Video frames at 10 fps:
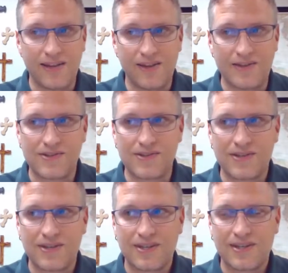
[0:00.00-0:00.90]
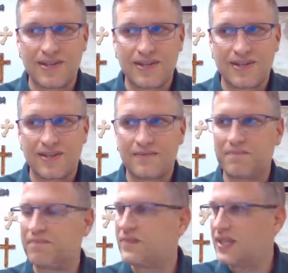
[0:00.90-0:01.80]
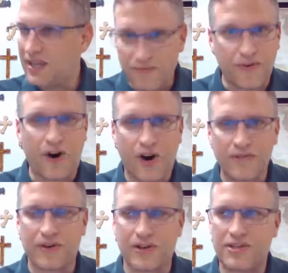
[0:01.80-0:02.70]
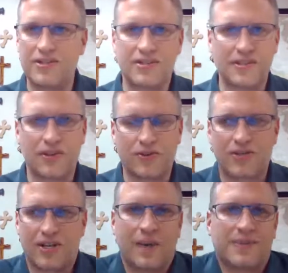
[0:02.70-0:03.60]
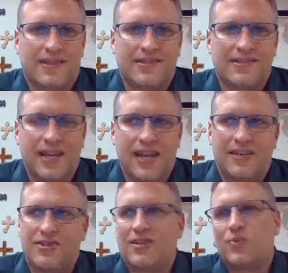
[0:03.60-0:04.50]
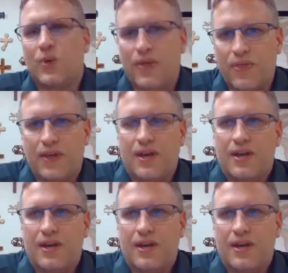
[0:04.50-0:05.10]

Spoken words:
is involved, or she comes on the scene and she's with